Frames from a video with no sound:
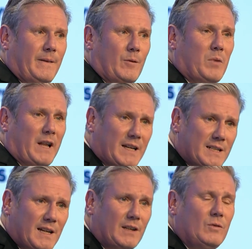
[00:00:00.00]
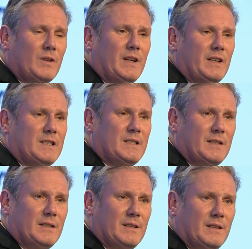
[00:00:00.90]
But I can tell you this
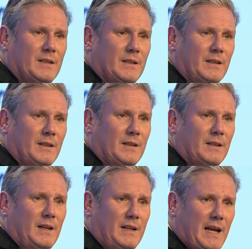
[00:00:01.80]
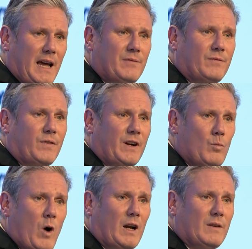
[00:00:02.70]
in every
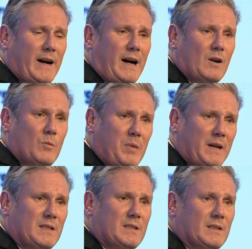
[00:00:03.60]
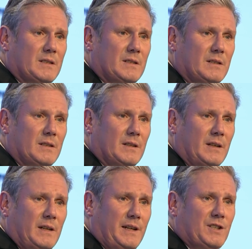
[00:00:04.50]
one of our competitors,
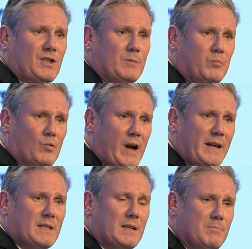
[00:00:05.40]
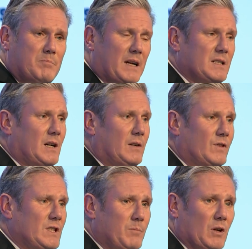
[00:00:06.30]
it's the bread and butter of
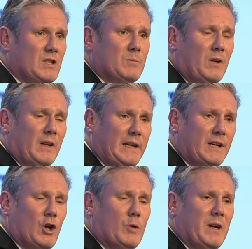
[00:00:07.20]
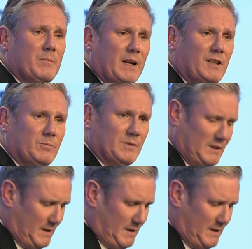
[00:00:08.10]
responsible economic management.